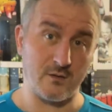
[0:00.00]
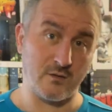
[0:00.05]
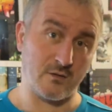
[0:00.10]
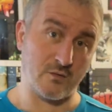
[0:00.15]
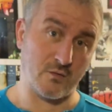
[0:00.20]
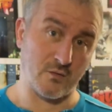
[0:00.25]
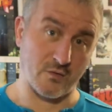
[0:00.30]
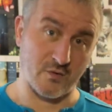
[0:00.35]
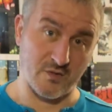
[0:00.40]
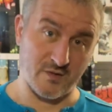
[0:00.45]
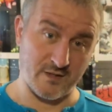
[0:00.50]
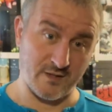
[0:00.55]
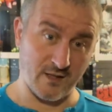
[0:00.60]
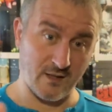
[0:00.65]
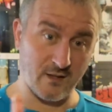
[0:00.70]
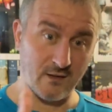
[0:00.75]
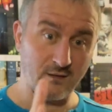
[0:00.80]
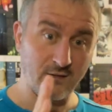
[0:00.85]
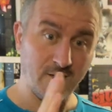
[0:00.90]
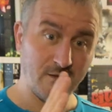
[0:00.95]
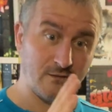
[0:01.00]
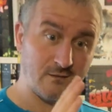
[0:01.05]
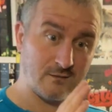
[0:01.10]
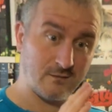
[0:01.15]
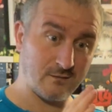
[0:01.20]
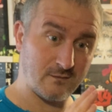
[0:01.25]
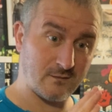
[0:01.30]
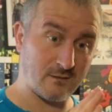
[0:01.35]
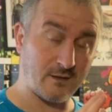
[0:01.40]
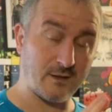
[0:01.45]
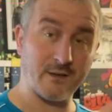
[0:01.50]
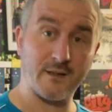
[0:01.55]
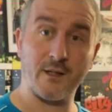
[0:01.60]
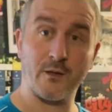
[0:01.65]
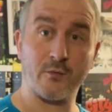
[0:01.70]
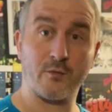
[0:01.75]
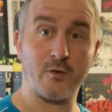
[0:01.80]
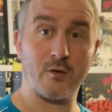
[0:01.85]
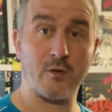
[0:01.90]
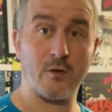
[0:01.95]
you're still
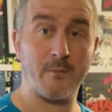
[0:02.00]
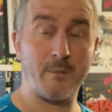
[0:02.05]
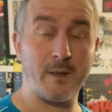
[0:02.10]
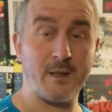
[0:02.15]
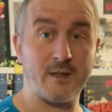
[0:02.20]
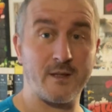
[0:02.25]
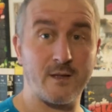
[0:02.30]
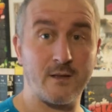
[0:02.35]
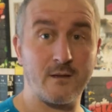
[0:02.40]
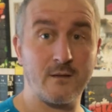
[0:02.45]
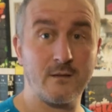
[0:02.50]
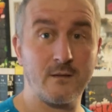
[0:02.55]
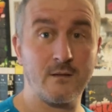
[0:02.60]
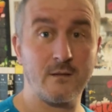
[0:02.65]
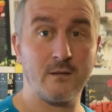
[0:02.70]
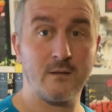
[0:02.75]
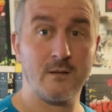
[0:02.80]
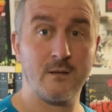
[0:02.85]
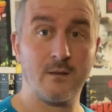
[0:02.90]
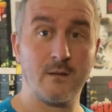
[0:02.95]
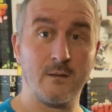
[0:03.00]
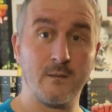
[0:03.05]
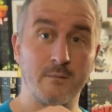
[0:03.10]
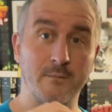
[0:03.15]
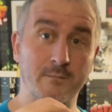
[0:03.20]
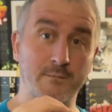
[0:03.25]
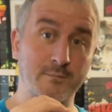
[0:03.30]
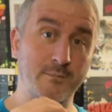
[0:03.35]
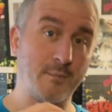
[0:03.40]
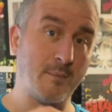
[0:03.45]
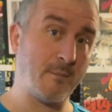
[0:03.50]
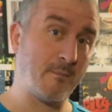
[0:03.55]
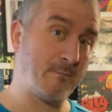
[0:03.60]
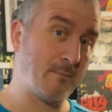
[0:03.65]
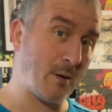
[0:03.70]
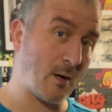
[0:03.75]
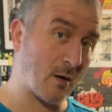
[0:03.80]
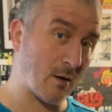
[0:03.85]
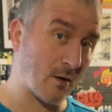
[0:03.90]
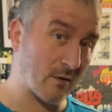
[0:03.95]
entitled to your opinion.
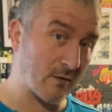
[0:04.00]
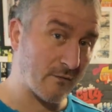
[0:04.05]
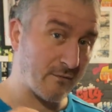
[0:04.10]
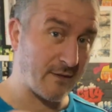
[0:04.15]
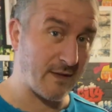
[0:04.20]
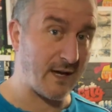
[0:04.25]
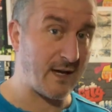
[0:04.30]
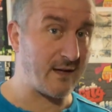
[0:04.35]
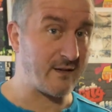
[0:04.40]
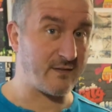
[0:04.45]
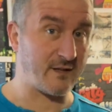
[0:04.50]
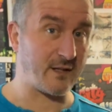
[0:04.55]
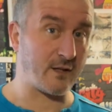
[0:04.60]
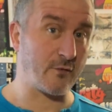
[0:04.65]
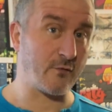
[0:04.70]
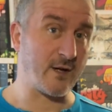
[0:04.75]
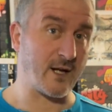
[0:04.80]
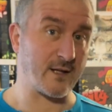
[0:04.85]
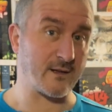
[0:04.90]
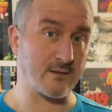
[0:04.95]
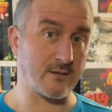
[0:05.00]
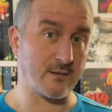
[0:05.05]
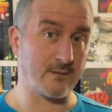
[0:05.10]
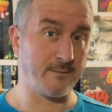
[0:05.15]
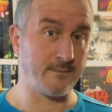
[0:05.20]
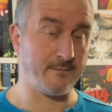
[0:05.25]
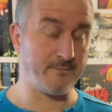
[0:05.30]
Part of that is incorrect.